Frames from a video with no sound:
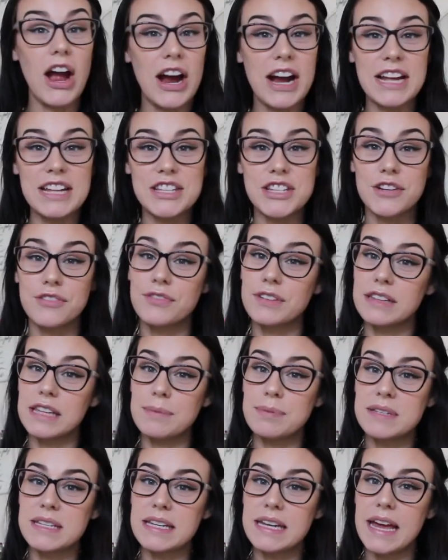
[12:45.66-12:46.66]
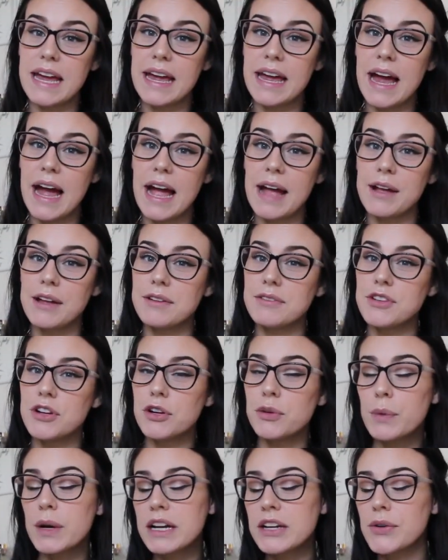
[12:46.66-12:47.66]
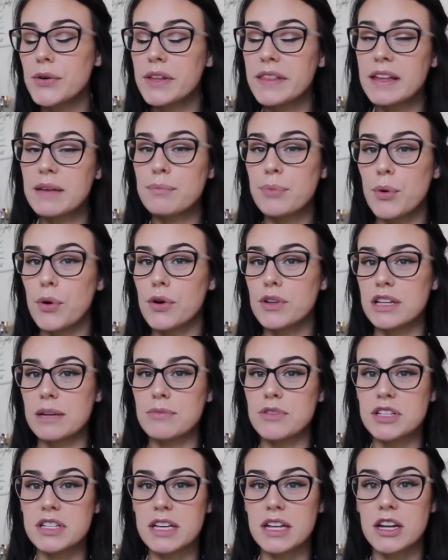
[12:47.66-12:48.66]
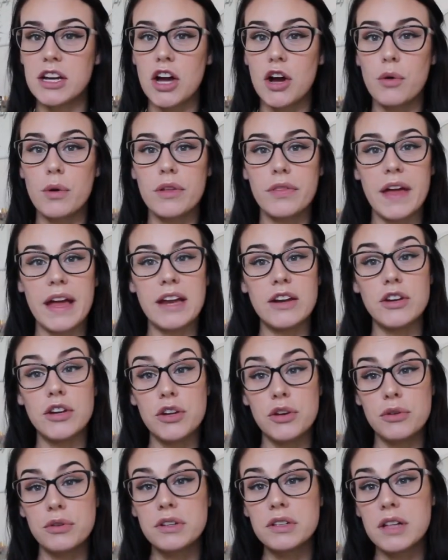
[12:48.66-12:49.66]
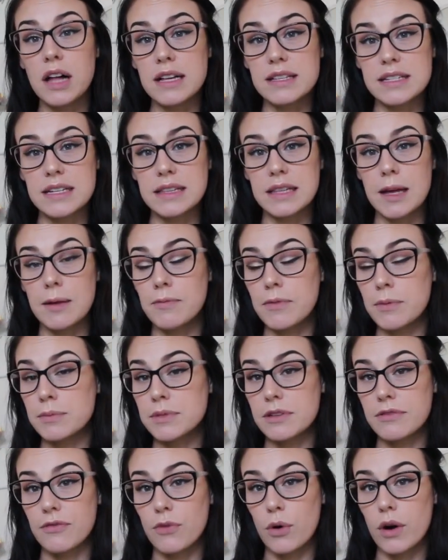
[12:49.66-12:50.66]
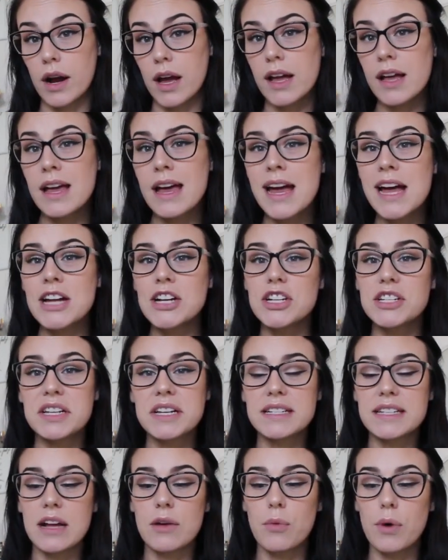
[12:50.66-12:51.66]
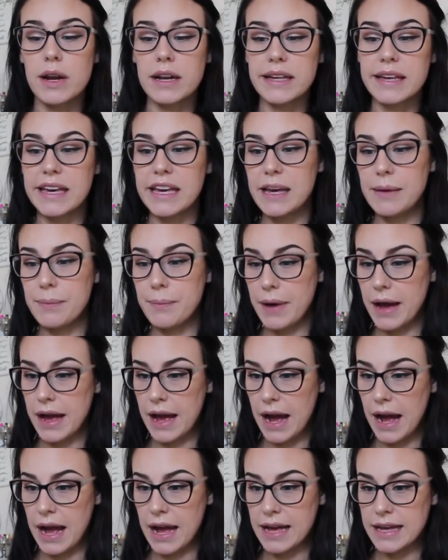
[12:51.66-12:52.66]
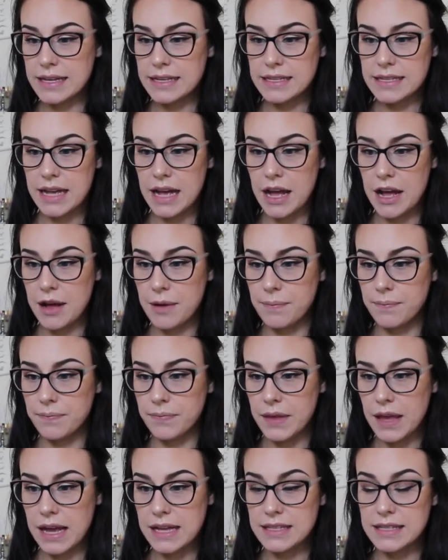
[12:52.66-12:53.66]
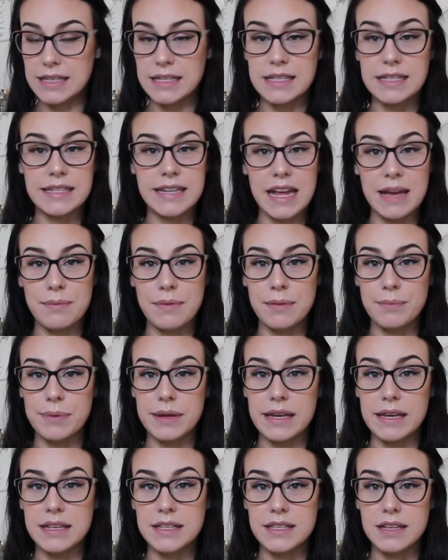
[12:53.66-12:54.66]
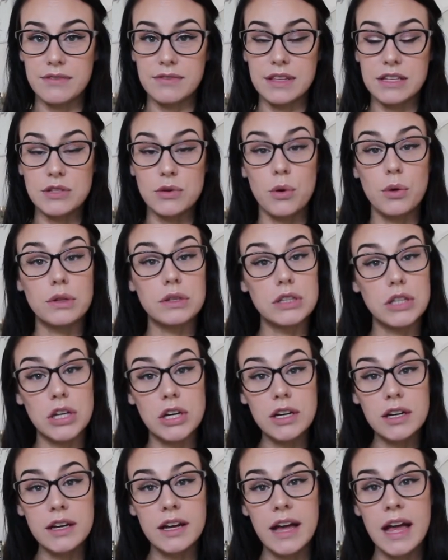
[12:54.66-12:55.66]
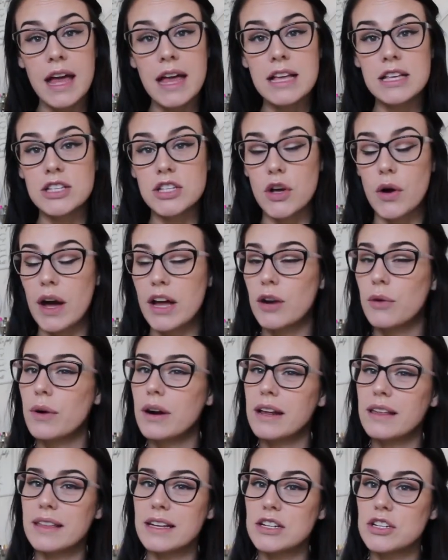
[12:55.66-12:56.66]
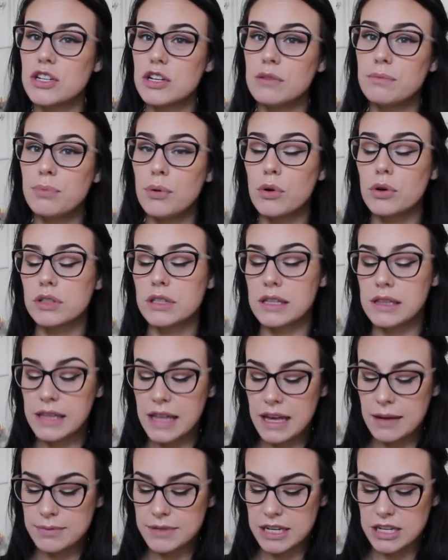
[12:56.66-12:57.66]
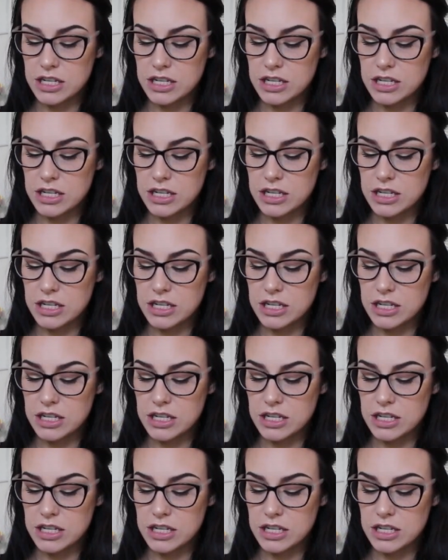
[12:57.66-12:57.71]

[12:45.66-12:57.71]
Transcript: Alright, so for lips today, I don't want to do anything bold. I'm just going to go with a nude glossy lip from Sephora, just because I want to keep my eyes as the statement piece of this whole look. So I don't want anything too bold on the lips.